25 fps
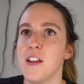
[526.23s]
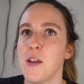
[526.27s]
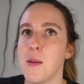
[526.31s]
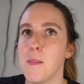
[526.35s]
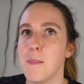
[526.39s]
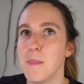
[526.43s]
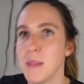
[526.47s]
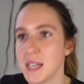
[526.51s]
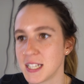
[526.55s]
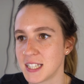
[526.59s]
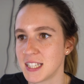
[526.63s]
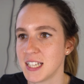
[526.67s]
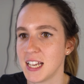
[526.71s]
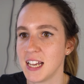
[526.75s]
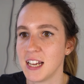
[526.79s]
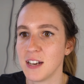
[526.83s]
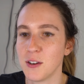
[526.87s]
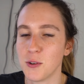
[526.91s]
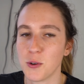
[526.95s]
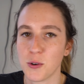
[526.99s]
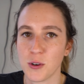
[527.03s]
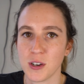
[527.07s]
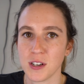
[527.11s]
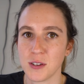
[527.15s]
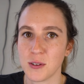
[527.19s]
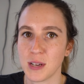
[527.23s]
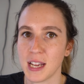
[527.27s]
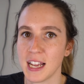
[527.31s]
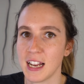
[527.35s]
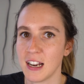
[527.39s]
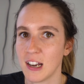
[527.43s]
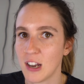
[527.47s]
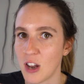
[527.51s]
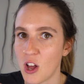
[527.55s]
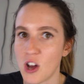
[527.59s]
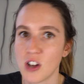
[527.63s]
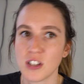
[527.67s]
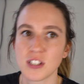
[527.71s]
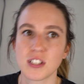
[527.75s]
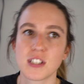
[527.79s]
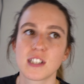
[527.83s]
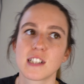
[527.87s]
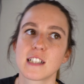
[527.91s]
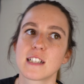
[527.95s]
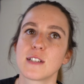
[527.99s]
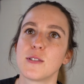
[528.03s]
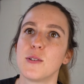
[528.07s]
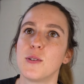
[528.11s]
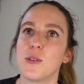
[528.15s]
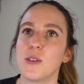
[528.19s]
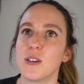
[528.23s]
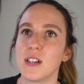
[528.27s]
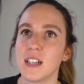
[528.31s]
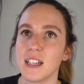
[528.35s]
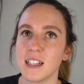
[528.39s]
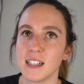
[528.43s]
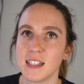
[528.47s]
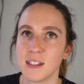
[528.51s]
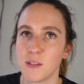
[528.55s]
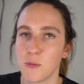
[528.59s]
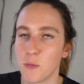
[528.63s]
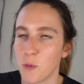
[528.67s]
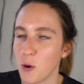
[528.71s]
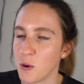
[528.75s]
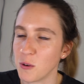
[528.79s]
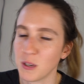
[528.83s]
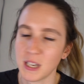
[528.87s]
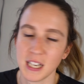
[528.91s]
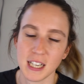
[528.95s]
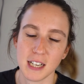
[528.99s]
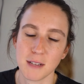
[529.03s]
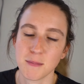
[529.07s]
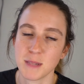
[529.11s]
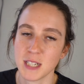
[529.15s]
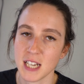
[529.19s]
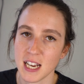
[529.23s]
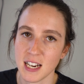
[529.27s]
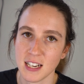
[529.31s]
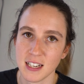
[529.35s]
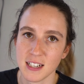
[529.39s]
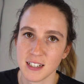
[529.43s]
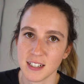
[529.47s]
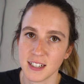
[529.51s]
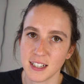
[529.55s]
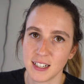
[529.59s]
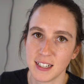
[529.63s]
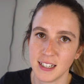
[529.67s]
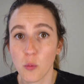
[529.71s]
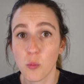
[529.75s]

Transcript: miss it or it'll get lost or won't get updated.